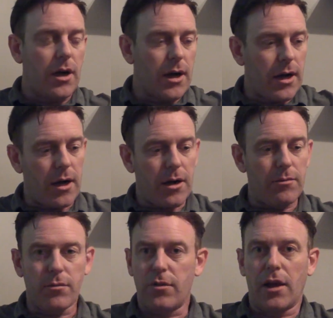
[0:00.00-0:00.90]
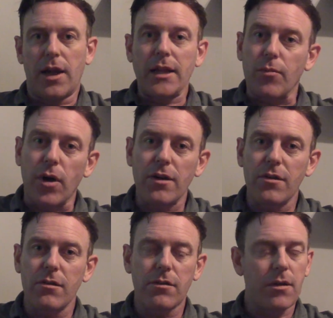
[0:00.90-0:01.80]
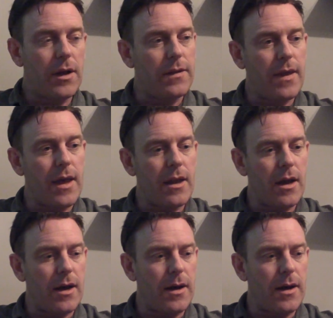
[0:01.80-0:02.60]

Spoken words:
I liked the prices. And then,